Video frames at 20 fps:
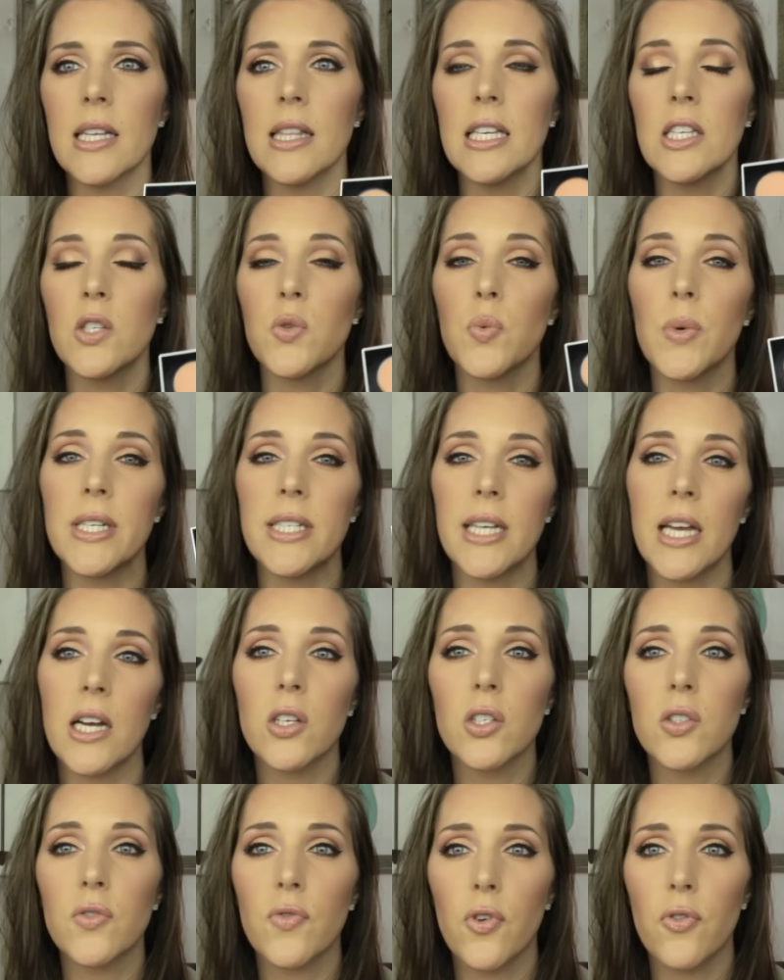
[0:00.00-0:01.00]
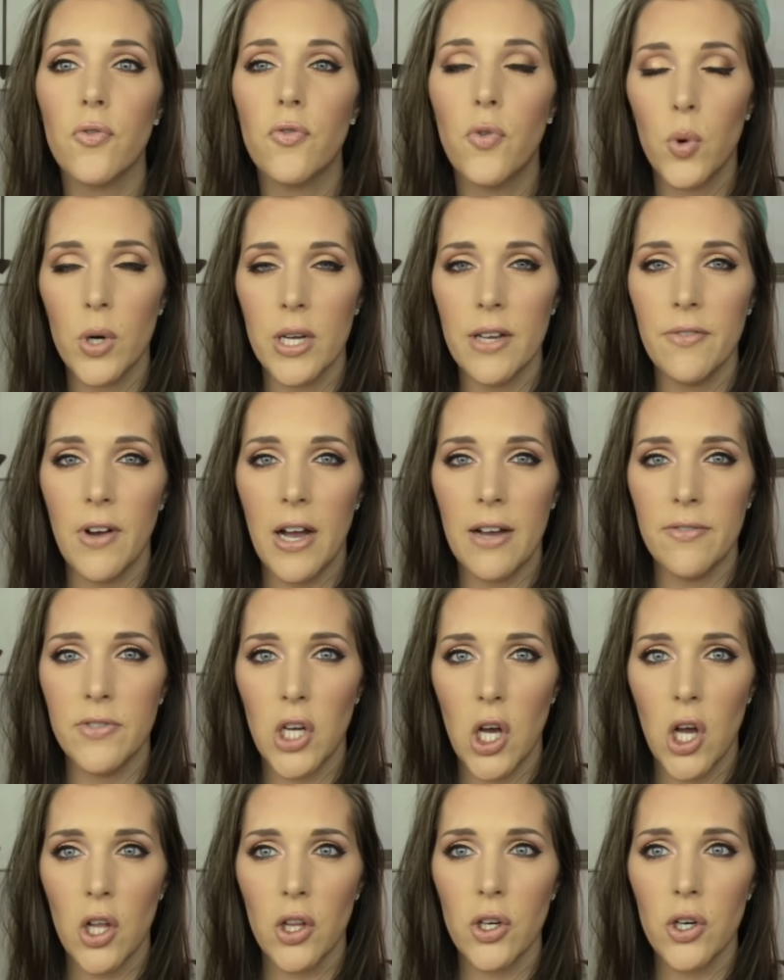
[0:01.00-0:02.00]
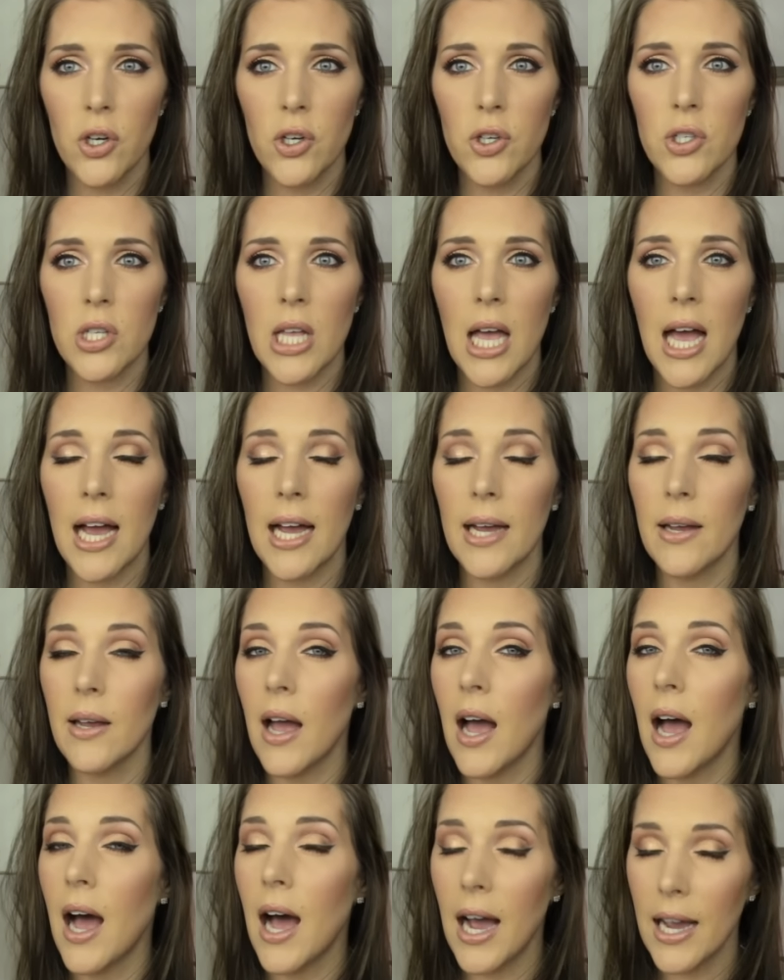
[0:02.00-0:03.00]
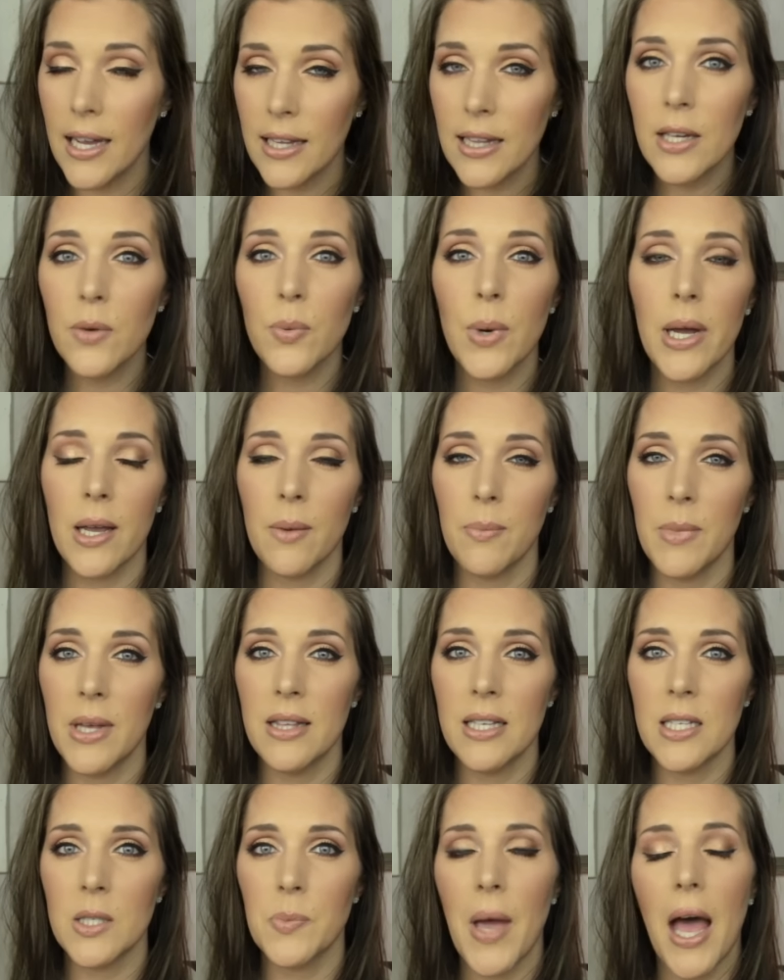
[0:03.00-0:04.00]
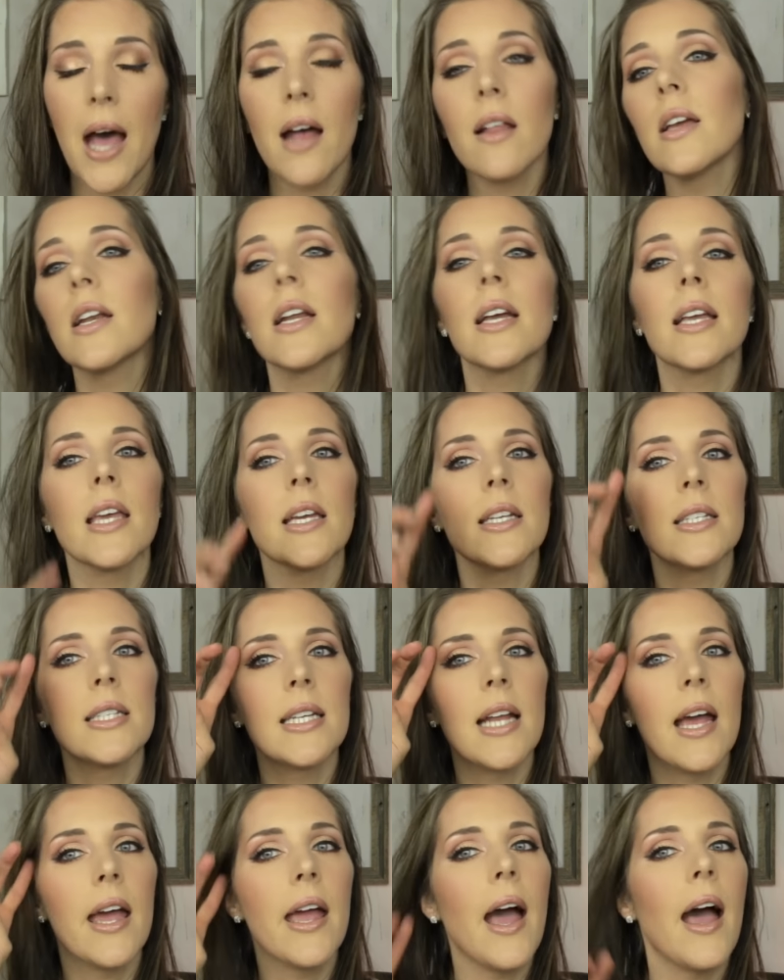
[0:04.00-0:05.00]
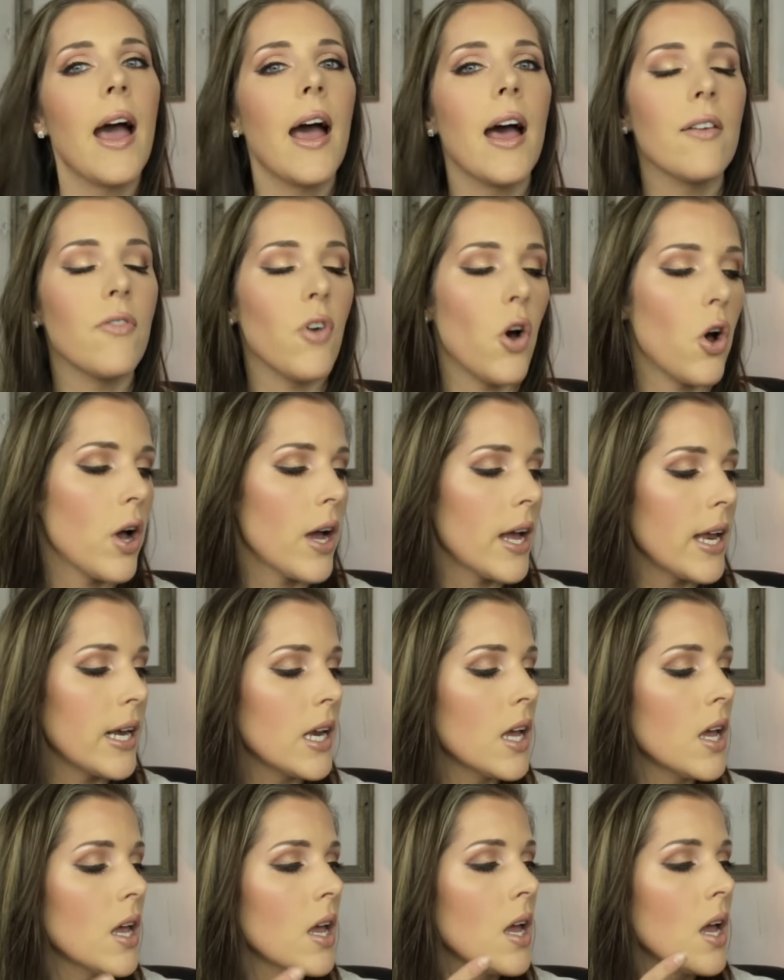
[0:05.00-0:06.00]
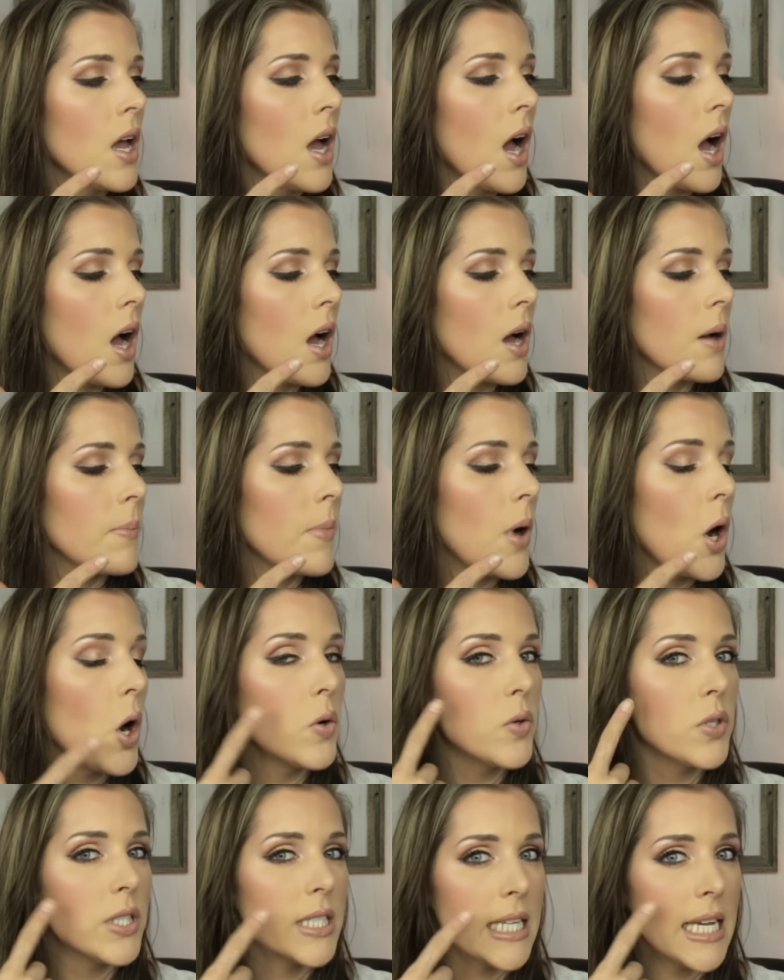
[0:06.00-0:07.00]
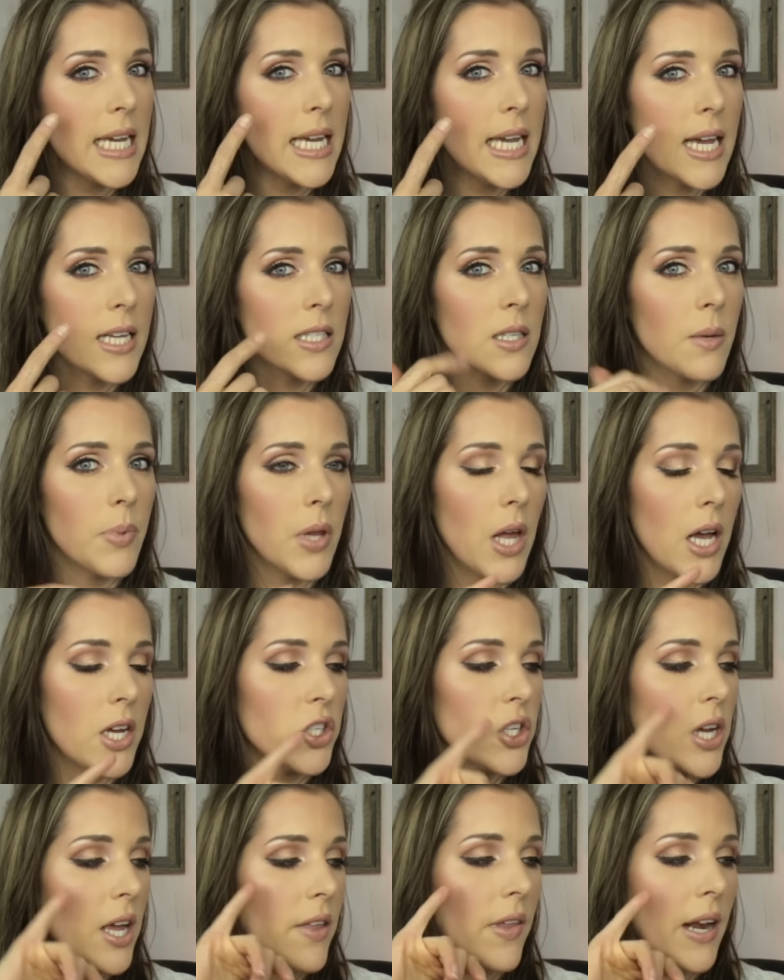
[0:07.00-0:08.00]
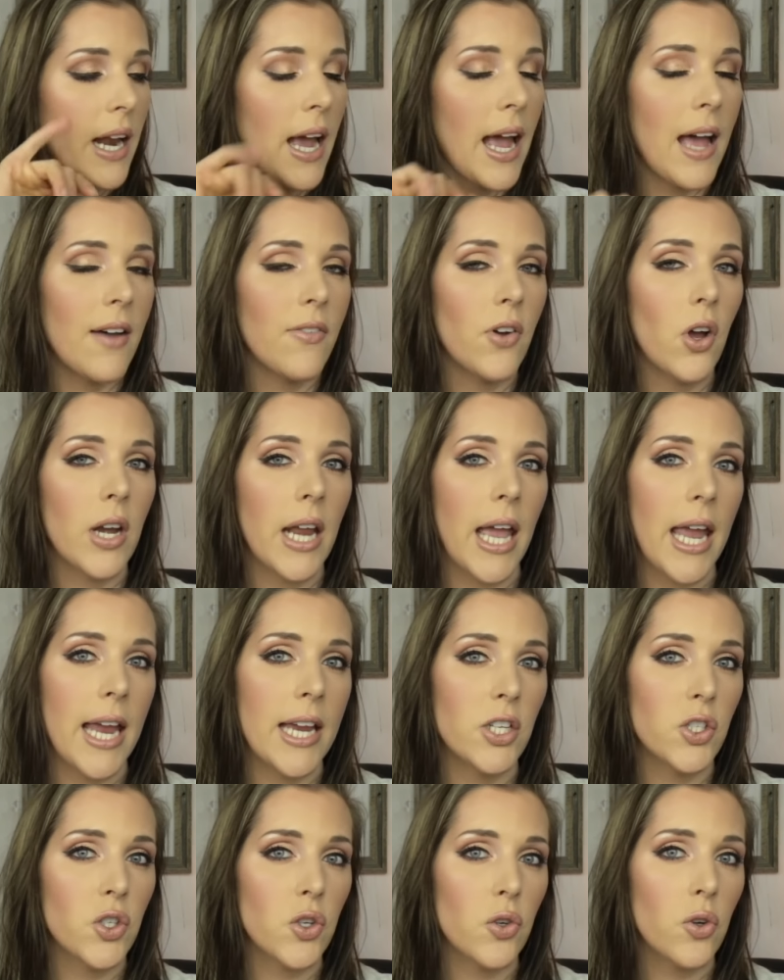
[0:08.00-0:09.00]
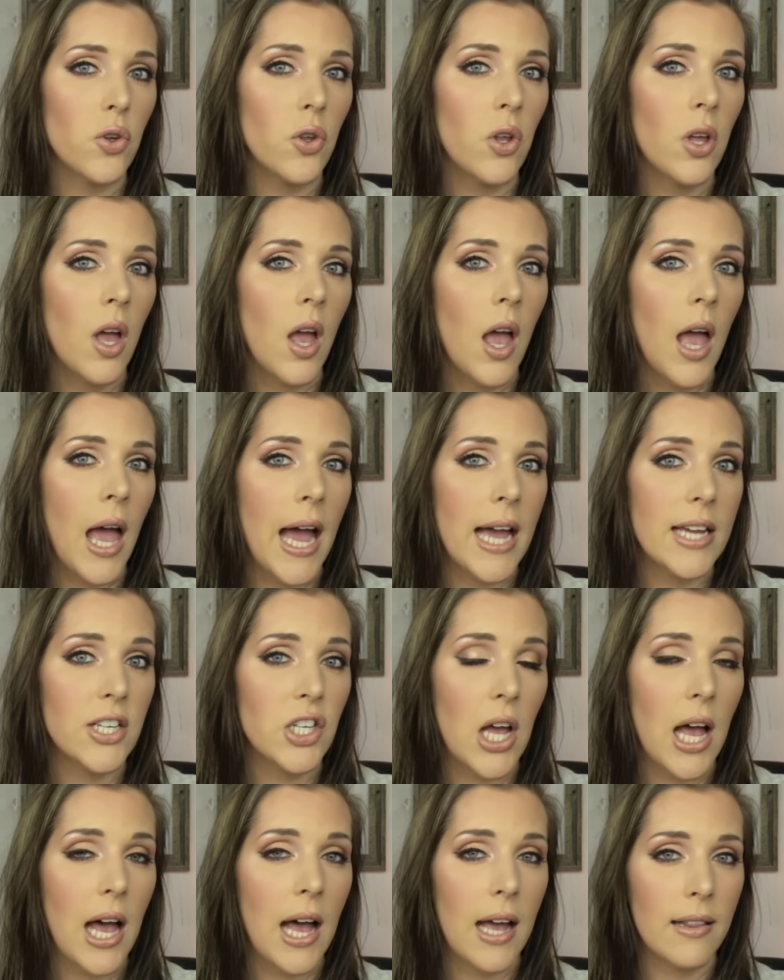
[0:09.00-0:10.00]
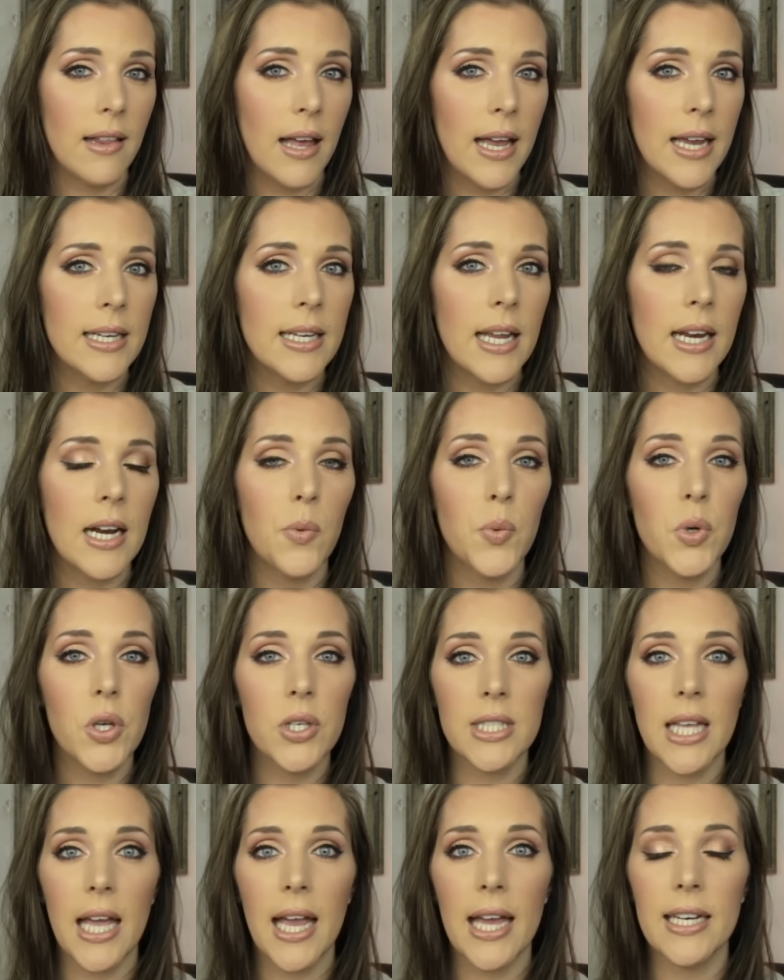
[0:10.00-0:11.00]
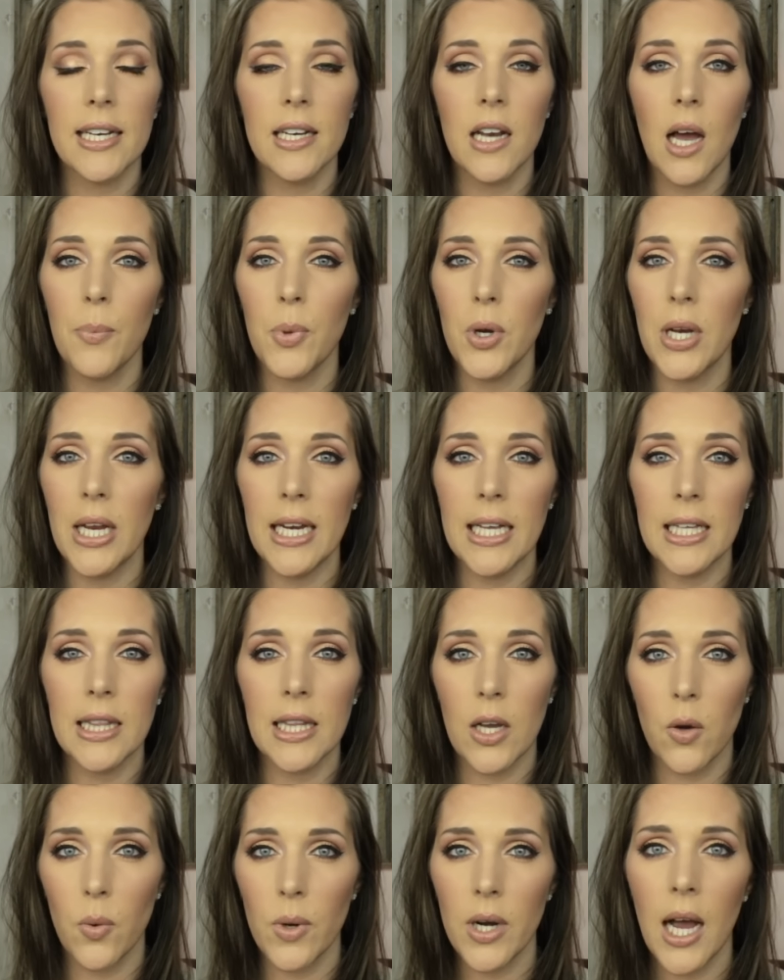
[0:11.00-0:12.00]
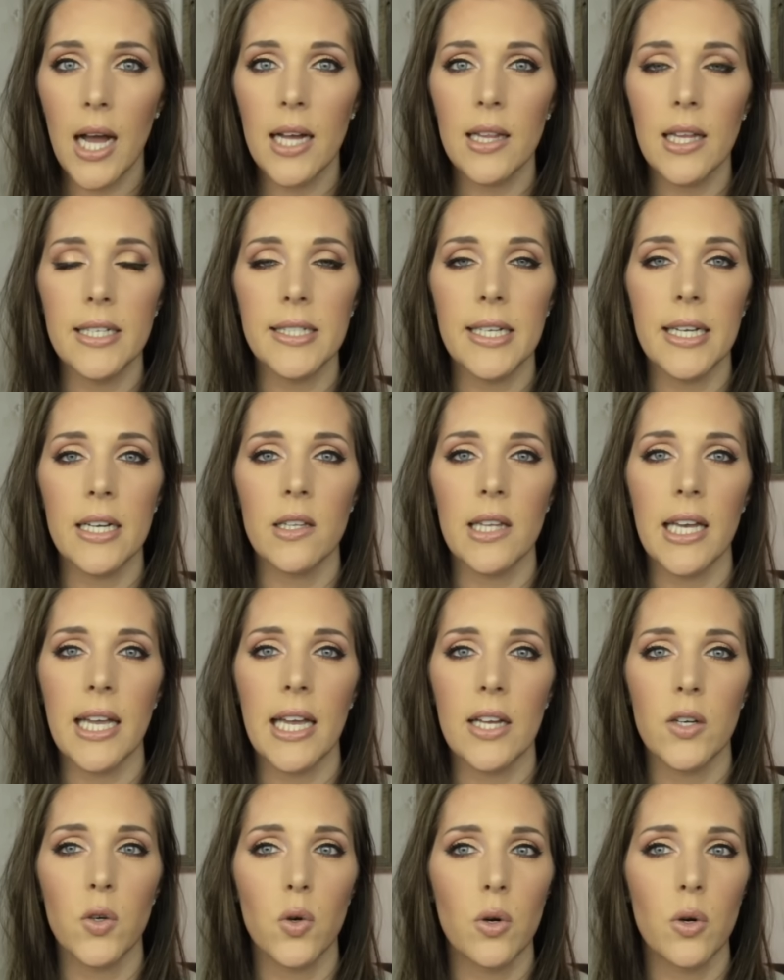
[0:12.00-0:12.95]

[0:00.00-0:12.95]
This retails for $45. I highly recommend this palette. Again, today I have on um, OC as a blush and then I have on Angel as a highlight. And I will say I did not put any liquid highlight down like I